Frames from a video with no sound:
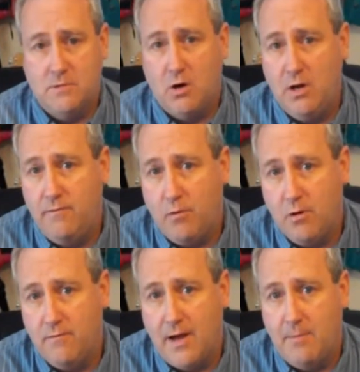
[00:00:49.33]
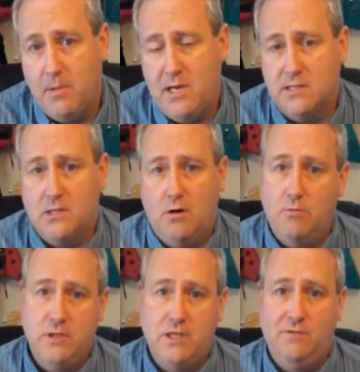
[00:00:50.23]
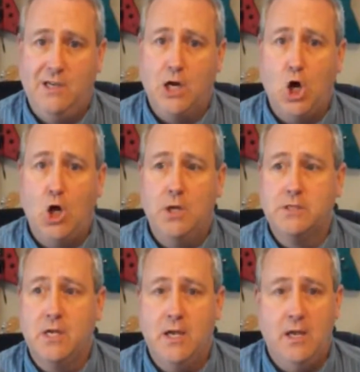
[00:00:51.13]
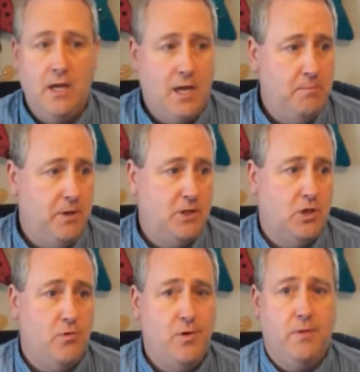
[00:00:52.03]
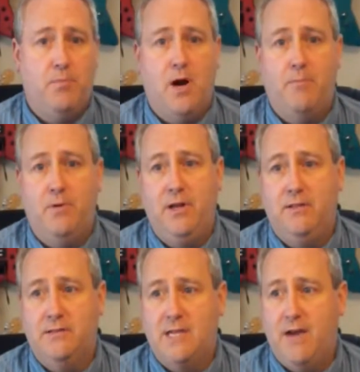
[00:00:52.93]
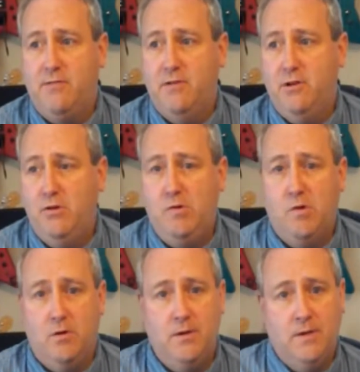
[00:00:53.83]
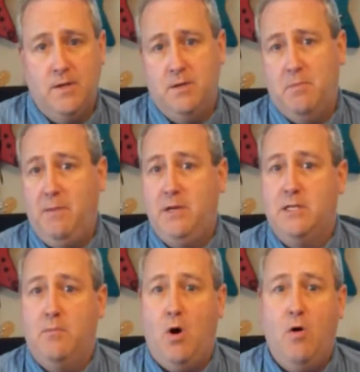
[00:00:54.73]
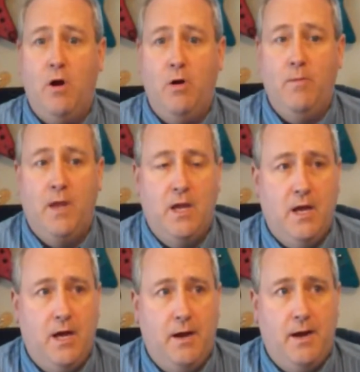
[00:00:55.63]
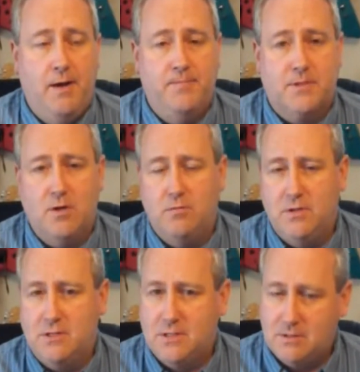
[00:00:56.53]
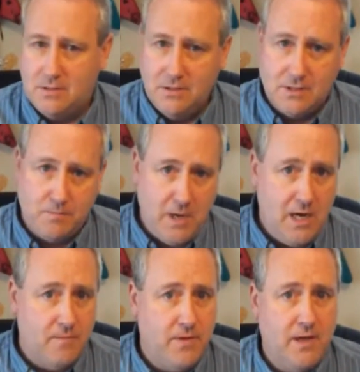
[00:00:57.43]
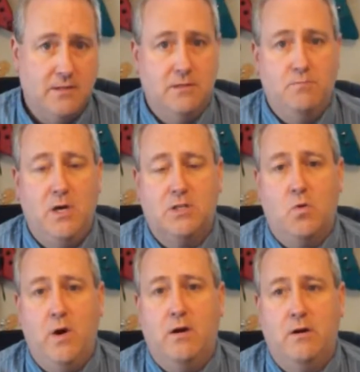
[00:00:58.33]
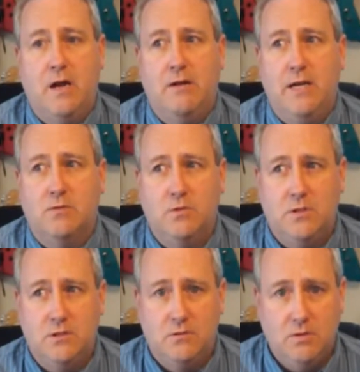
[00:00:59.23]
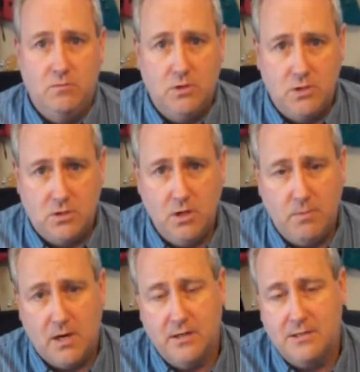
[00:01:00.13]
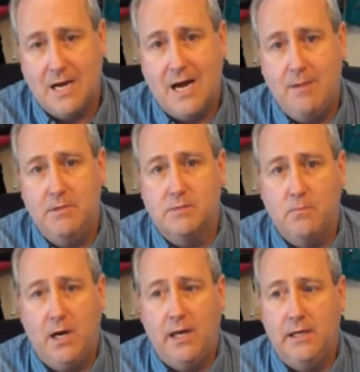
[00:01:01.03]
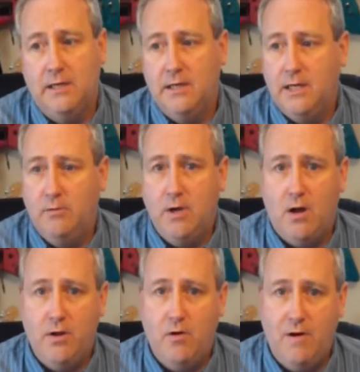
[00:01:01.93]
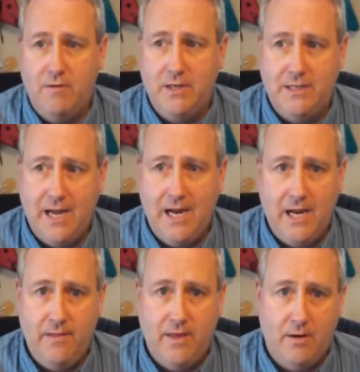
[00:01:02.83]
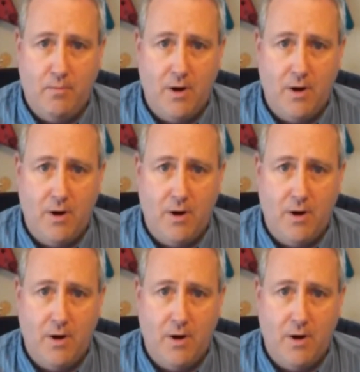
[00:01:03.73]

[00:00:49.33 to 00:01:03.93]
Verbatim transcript: 30, 45 minutes start receiving calls and be showing the property this afternoon or maybe tomorrow. Uh, so the, the speed of things is much quicker nowadays, which is which is good because time is money, and we all know every day that a